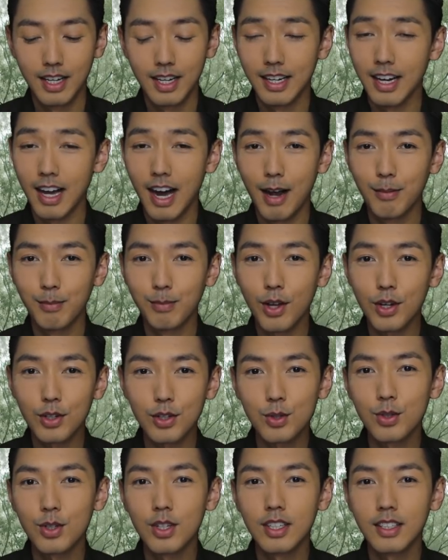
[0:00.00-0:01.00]
Now, I'm not
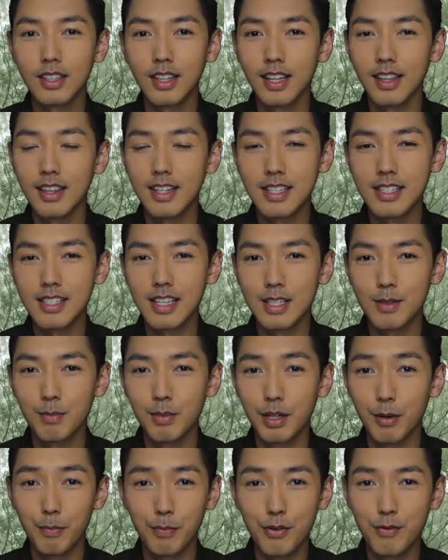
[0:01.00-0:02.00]
sure that this has
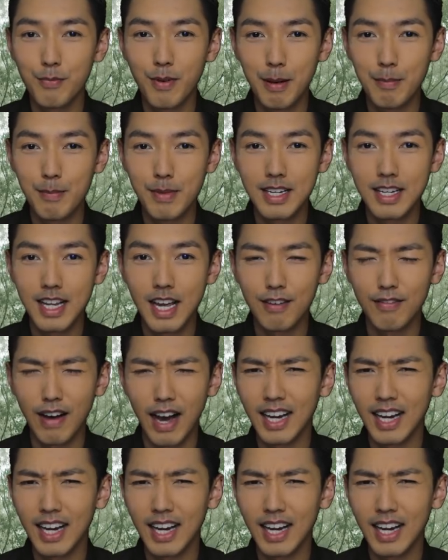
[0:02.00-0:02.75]
been approved by MINDEF,